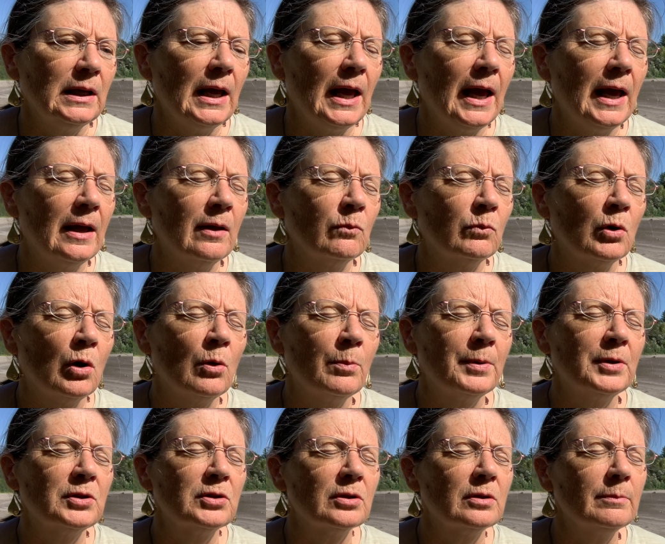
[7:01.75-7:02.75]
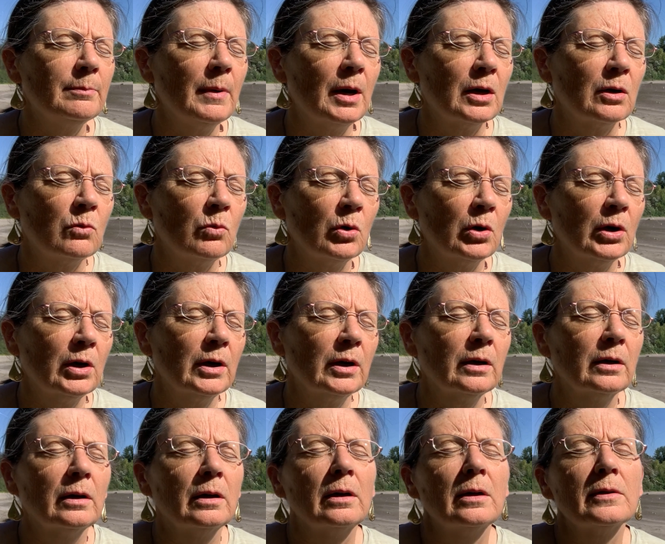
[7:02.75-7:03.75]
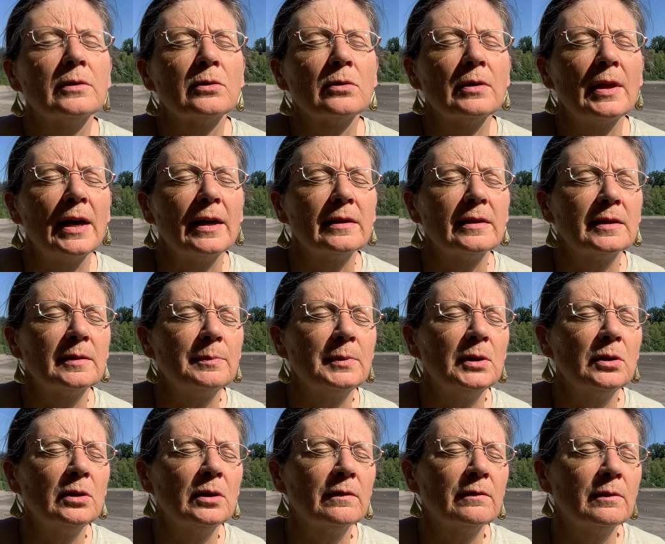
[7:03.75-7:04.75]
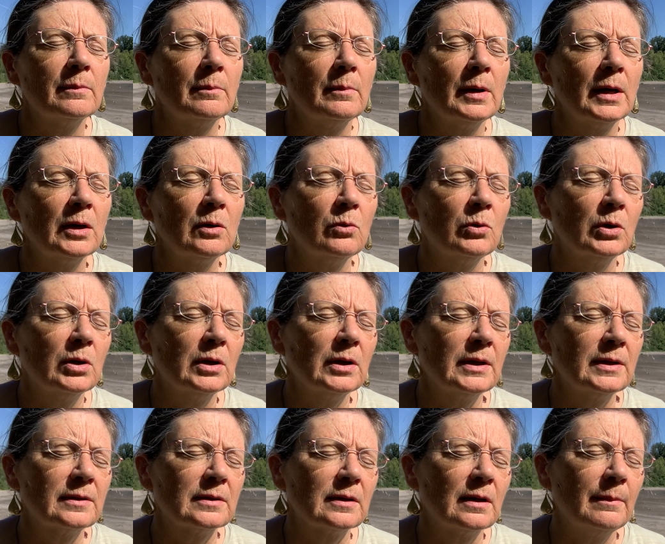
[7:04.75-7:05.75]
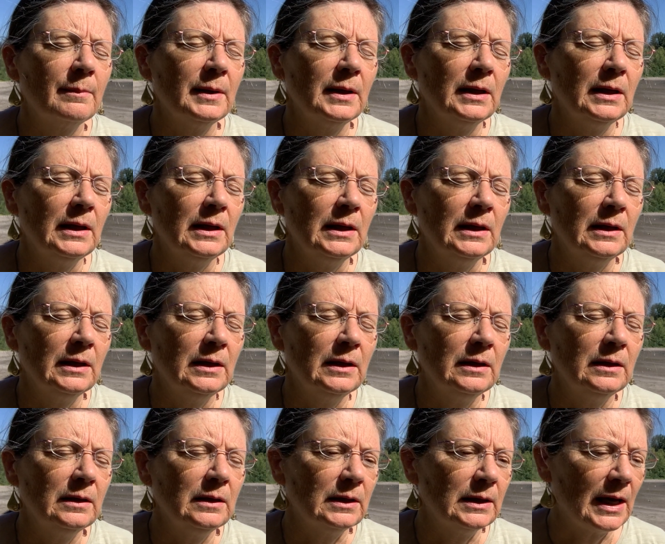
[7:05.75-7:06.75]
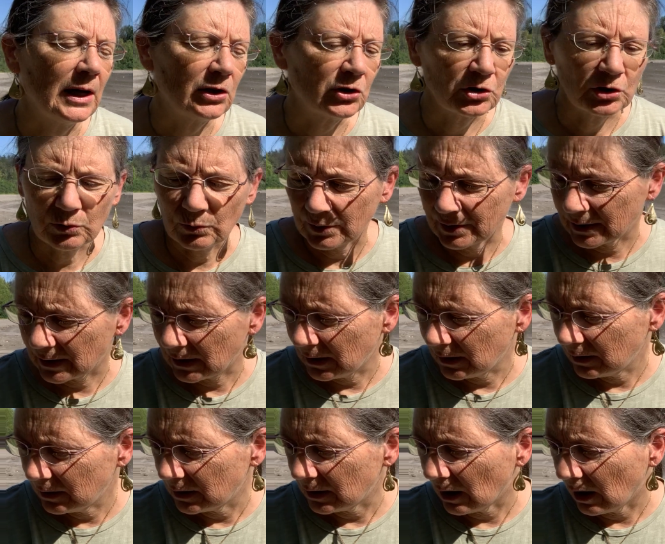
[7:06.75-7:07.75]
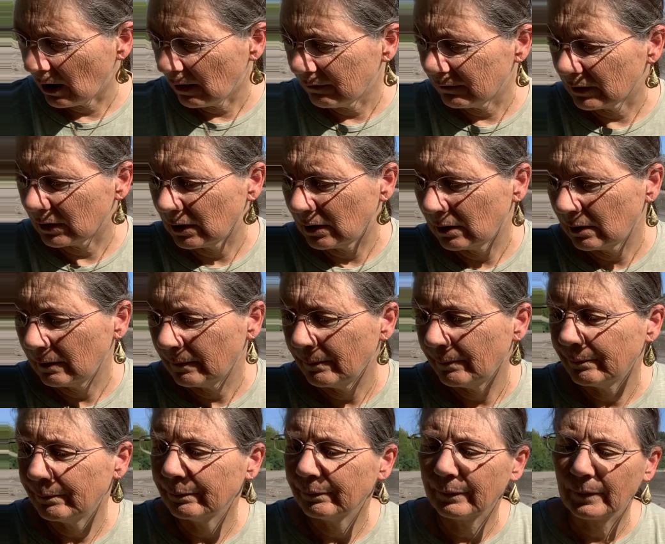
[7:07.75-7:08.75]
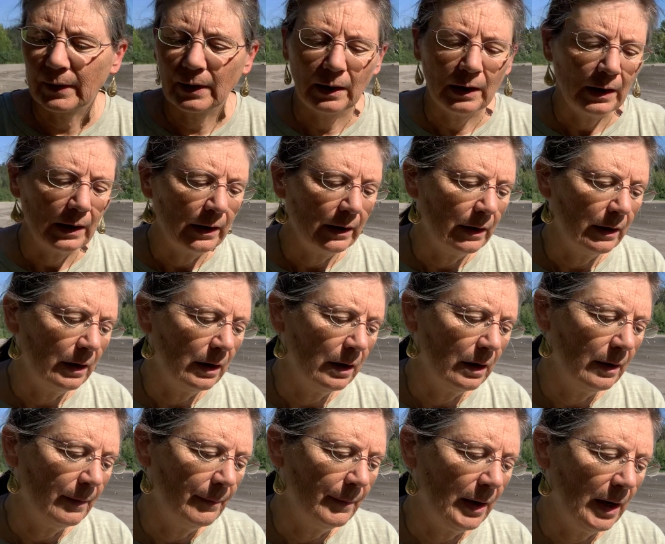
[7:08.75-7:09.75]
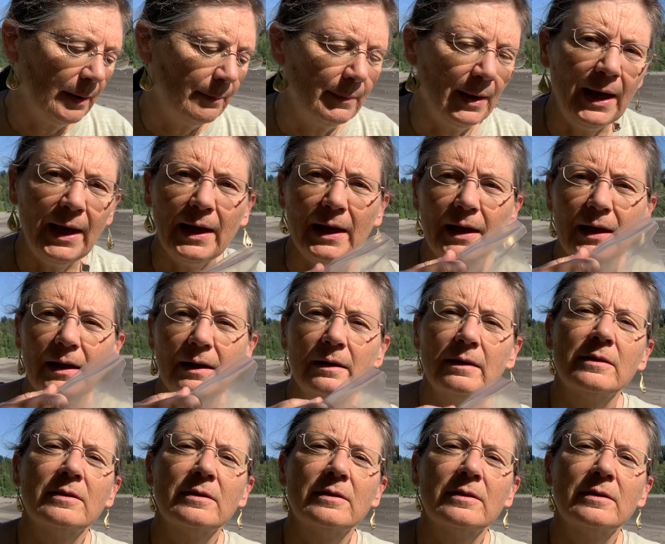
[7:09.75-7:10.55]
And we'll open to the mugwort. So that spirit of the mugwort is coming in. It actually was in the offering um, I made.